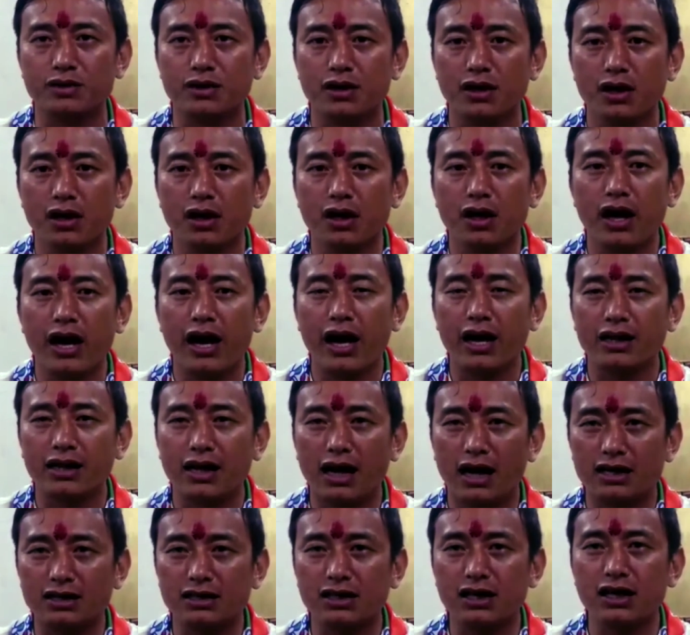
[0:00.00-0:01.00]

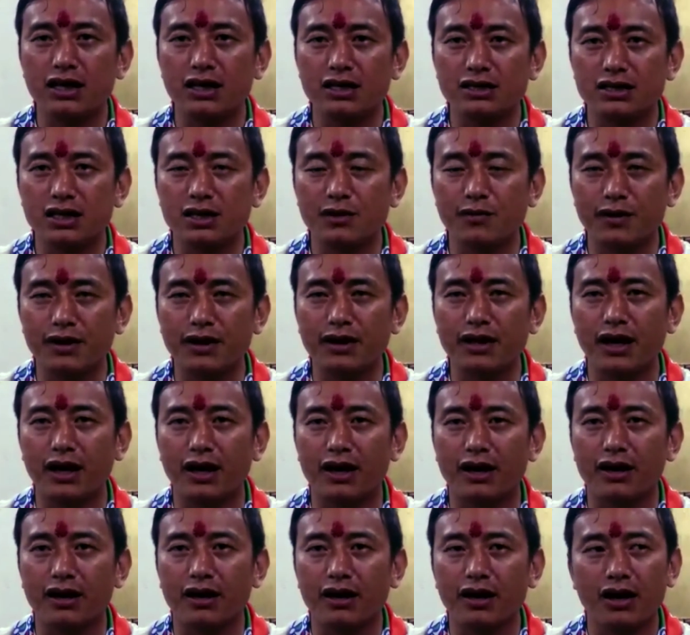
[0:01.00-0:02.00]
And Darjeeling is given
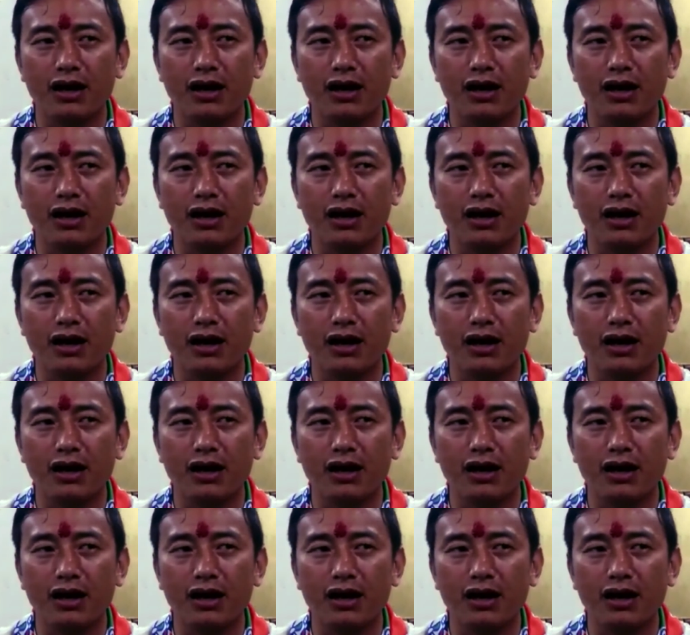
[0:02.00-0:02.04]
that.